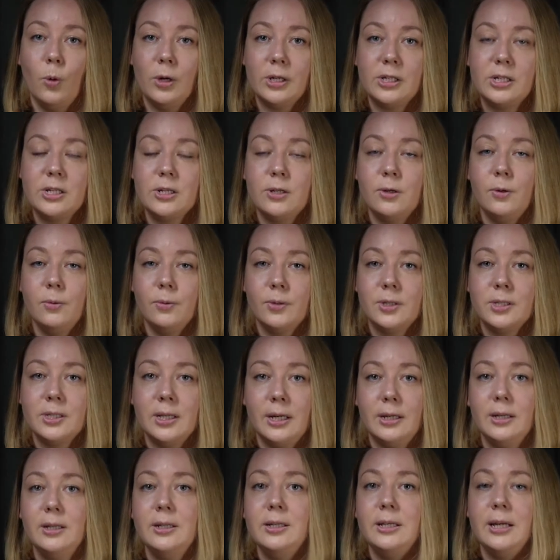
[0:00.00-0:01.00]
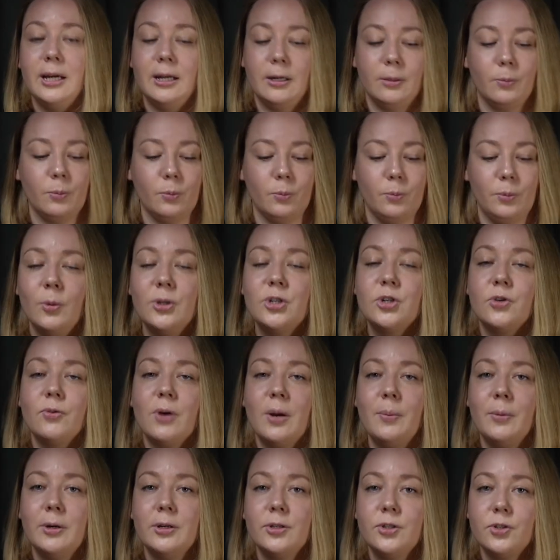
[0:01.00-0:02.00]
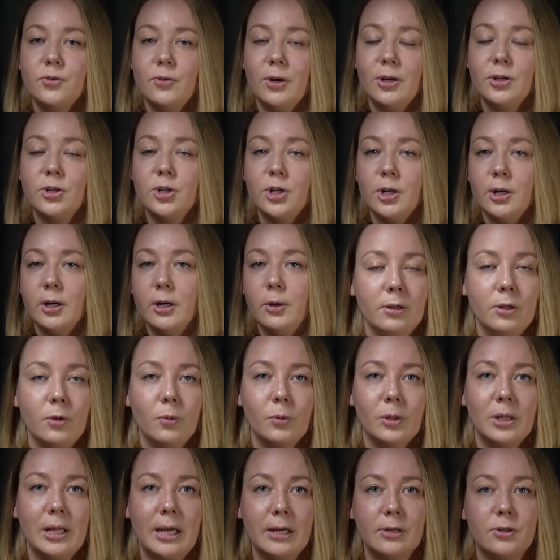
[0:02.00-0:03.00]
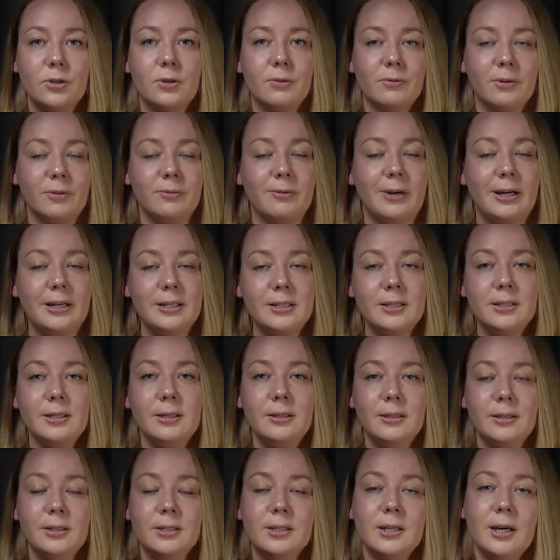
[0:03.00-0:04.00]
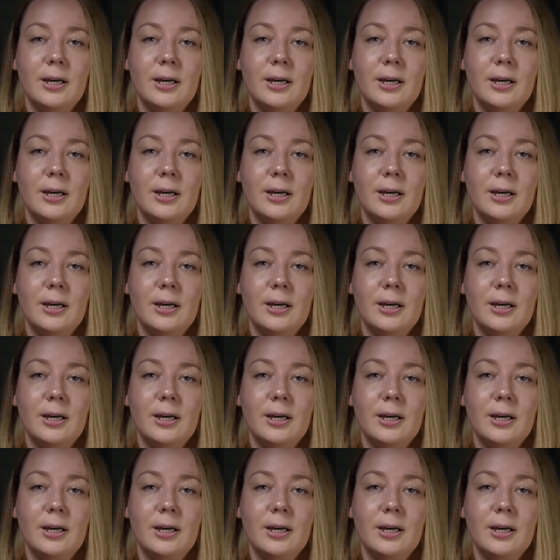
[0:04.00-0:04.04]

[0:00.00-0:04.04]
what you've studied and which grammar structure you would like to revise in this